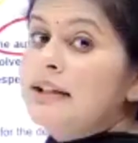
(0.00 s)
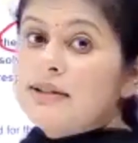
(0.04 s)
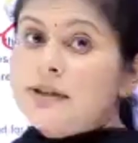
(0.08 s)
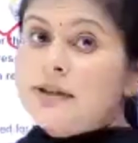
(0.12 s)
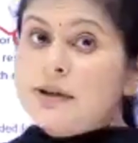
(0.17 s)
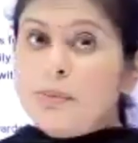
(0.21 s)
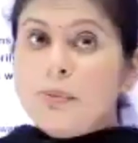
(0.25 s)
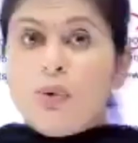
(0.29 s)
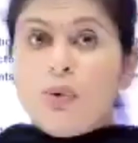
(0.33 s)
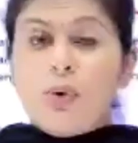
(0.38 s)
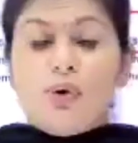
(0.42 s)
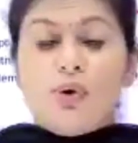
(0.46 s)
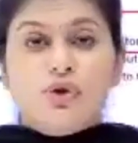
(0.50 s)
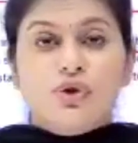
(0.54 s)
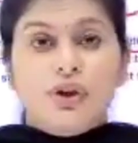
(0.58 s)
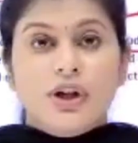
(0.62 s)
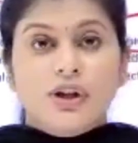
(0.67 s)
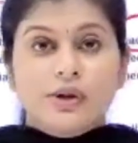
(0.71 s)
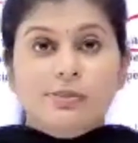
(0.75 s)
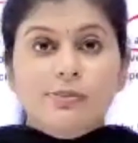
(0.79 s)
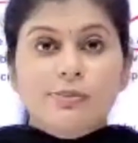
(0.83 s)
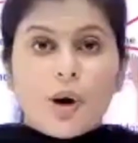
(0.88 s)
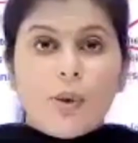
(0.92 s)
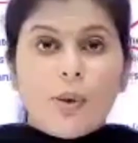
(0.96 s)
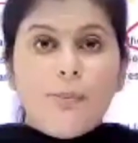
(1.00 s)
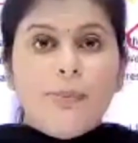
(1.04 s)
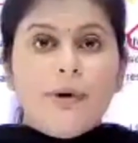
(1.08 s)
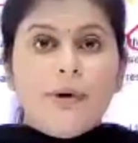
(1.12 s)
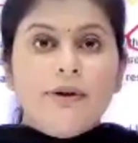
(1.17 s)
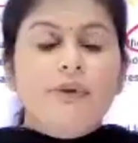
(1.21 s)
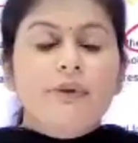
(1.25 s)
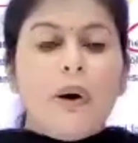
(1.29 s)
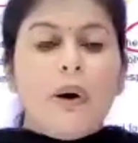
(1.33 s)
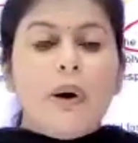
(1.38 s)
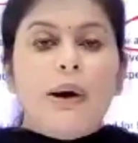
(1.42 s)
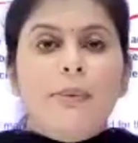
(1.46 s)
this report. So there's a proper
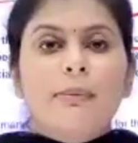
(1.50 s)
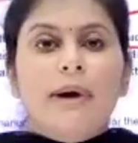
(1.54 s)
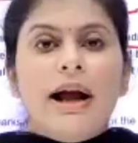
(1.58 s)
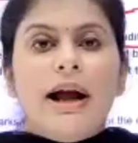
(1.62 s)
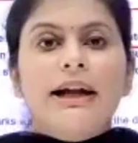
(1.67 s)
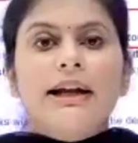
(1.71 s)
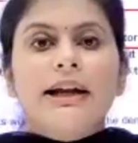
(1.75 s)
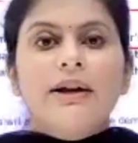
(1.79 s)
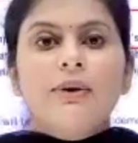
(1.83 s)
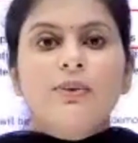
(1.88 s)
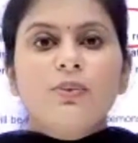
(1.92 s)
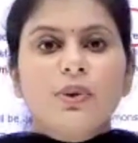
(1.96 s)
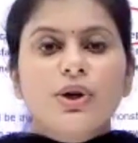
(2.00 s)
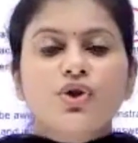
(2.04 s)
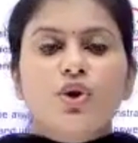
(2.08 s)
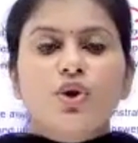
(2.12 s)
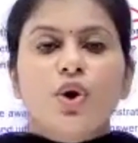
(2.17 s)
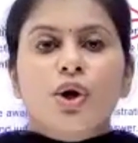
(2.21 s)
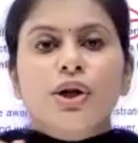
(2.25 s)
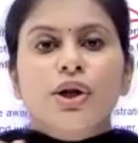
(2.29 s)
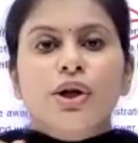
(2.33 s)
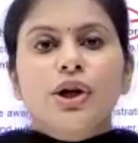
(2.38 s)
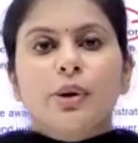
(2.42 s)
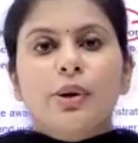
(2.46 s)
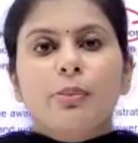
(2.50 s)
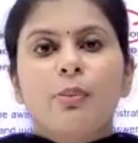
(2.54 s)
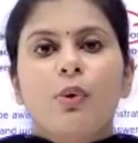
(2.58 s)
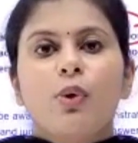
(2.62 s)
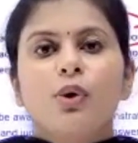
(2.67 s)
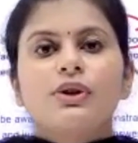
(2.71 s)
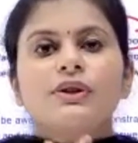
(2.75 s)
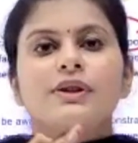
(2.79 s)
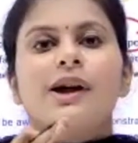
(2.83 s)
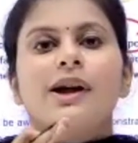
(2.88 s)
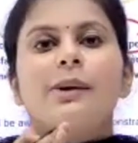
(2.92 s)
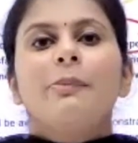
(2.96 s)
format in which audit
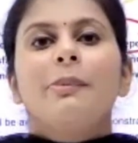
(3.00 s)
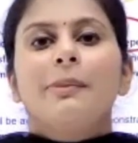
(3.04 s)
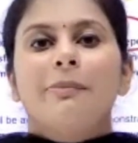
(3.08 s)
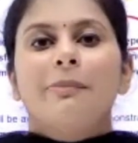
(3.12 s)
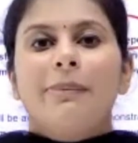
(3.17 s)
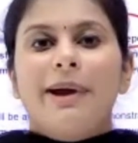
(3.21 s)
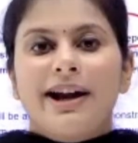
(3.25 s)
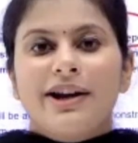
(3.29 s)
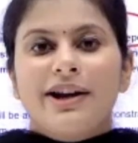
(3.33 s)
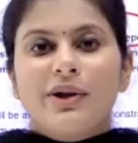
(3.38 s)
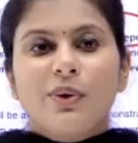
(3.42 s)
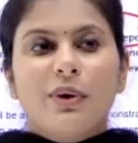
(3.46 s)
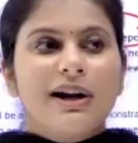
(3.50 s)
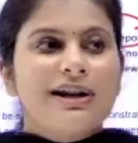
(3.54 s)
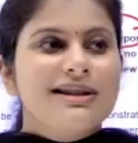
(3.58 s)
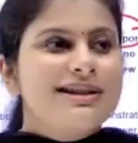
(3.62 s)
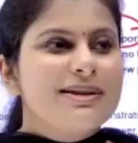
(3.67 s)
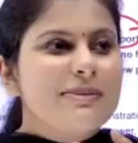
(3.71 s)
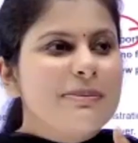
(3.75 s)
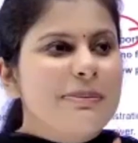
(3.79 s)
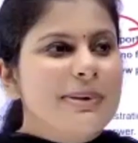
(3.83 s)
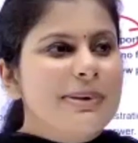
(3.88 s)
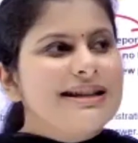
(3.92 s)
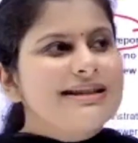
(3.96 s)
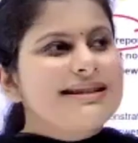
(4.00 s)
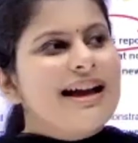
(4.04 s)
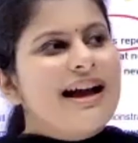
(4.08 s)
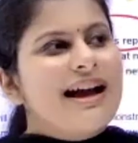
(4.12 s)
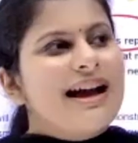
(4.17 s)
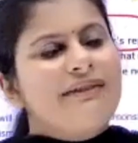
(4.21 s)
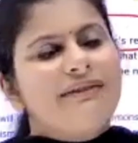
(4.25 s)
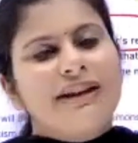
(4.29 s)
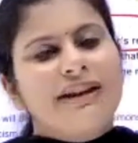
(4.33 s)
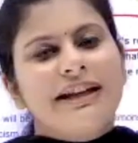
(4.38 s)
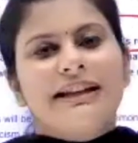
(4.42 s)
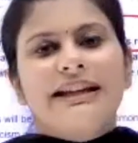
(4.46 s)
reports are prepared. You can't simply say
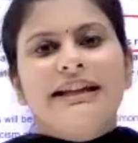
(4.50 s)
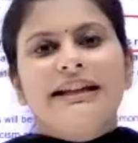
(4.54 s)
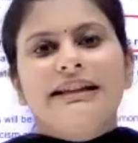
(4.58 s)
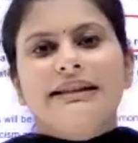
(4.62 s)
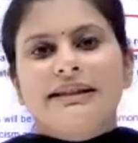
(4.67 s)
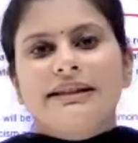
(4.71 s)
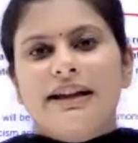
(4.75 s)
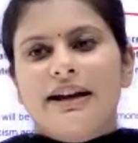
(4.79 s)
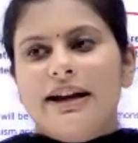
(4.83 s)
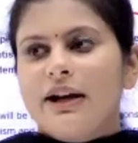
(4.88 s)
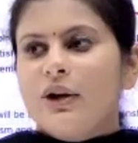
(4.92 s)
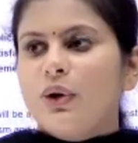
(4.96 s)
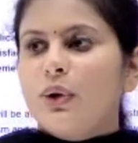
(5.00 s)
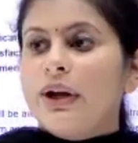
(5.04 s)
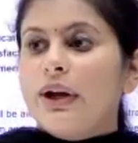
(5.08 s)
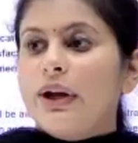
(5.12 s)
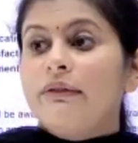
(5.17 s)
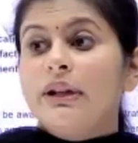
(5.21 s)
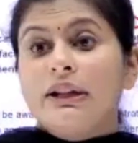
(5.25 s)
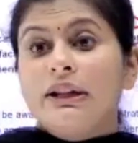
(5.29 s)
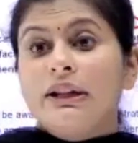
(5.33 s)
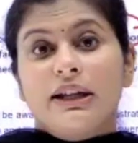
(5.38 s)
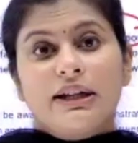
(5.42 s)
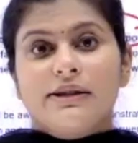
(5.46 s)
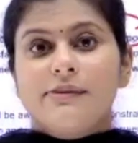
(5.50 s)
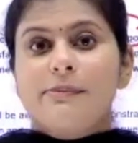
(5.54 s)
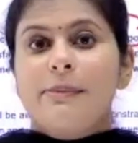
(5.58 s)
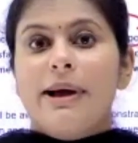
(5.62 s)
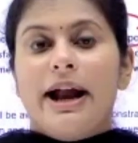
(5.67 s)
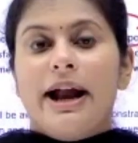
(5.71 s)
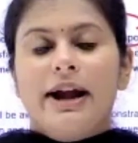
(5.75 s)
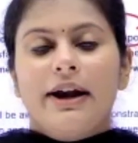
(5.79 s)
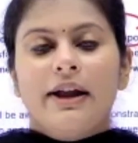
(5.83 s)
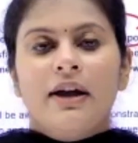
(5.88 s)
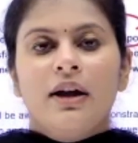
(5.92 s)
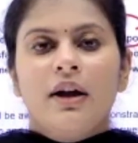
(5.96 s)
everything is correct or everything is
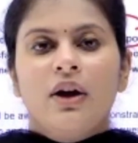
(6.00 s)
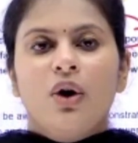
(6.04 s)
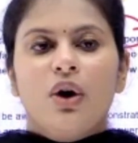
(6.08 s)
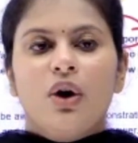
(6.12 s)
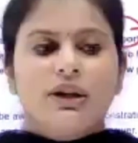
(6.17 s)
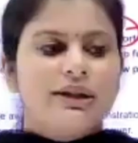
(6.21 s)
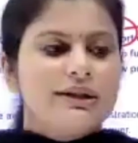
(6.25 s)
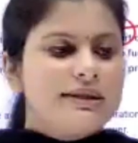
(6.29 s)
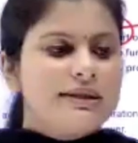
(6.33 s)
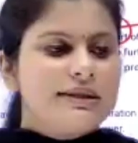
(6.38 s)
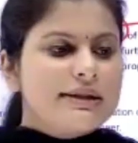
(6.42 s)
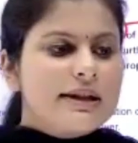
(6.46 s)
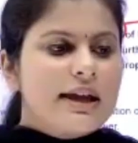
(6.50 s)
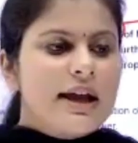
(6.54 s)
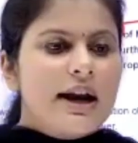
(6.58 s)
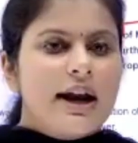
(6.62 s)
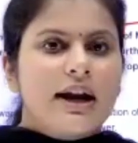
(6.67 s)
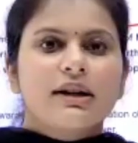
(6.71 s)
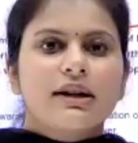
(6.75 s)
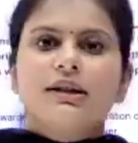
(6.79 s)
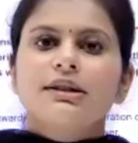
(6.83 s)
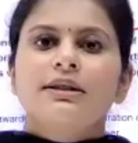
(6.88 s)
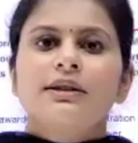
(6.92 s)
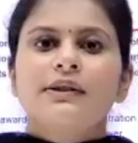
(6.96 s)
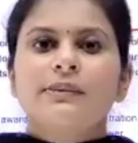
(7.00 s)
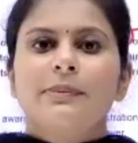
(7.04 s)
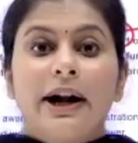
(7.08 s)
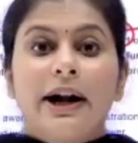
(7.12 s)
bad, or this is correct, this is